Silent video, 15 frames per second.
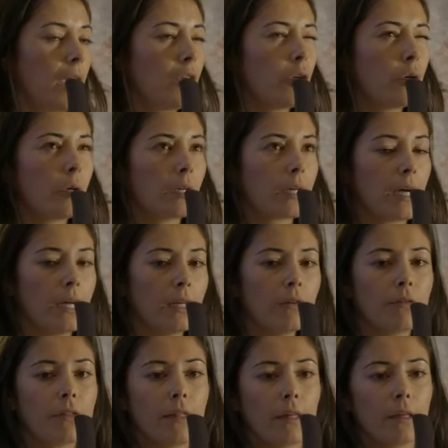and you can kind
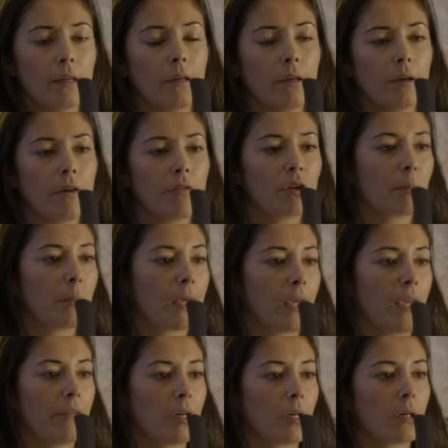of think of their
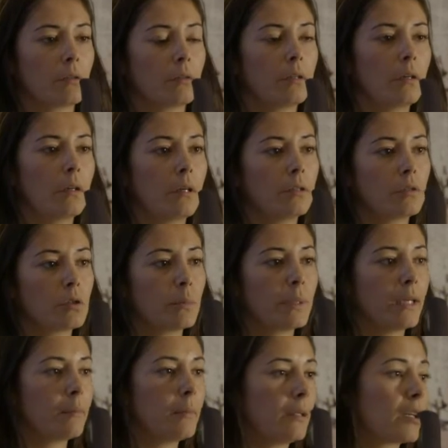behavior to
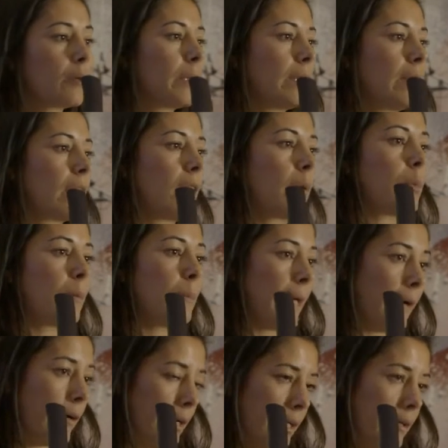be a little bit like a
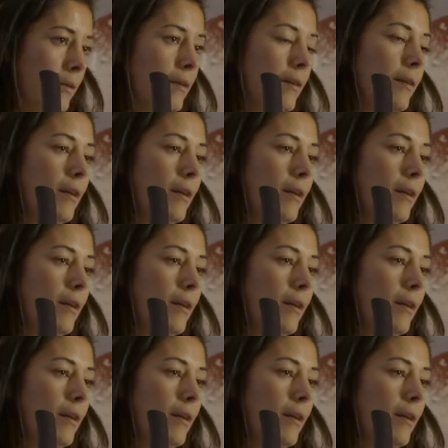barbaric.